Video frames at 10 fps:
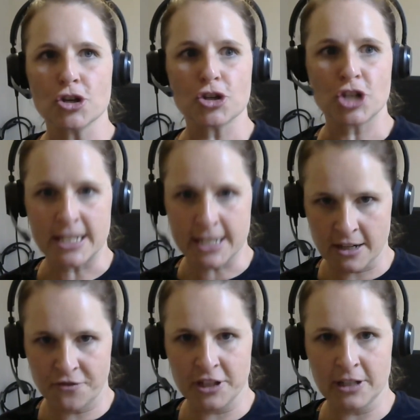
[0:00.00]
she
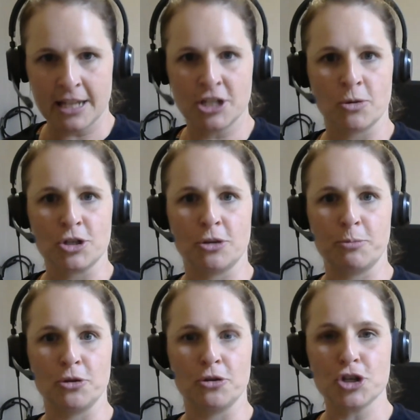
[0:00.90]
didn't feel like she wanted to
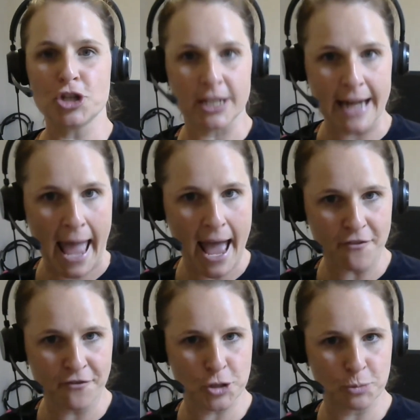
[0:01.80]
poo. She didn't
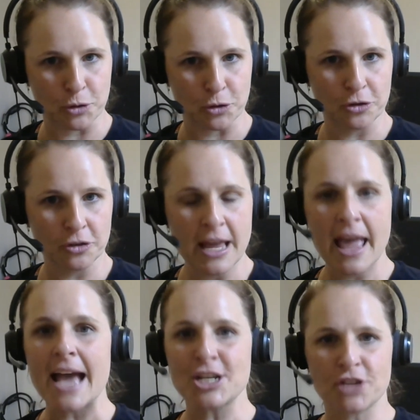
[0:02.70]
have to poo.
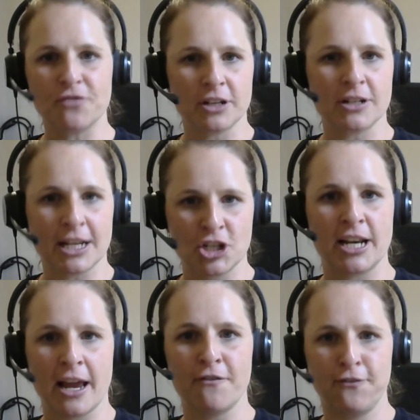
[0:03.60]
And she felt like she'd
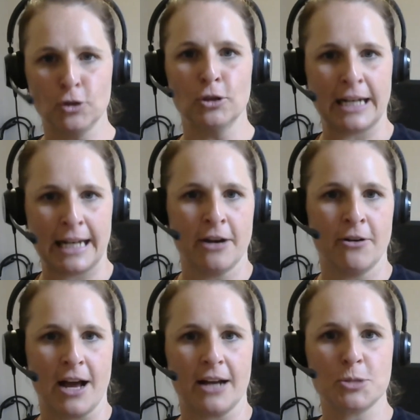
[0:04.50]
had a full
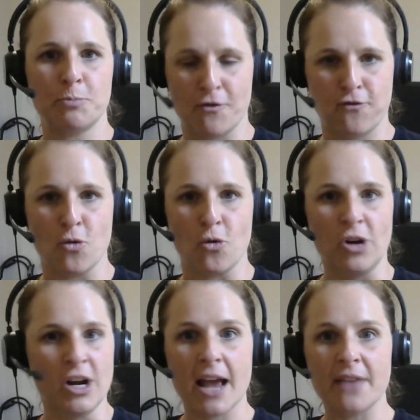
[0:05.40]
clear out
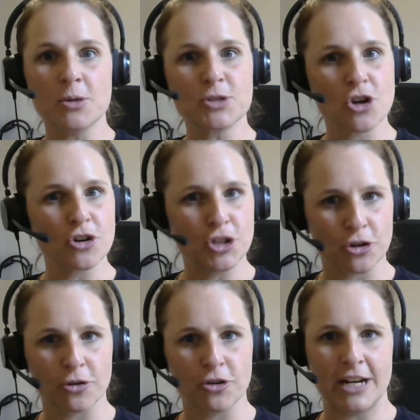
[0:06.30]
before and there was no
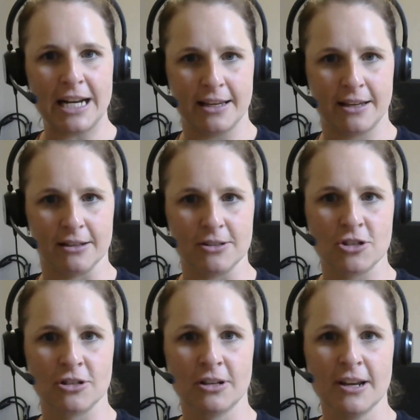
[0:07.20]
urinary
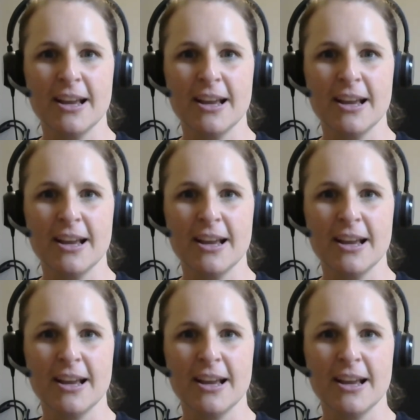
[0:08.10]
leakage.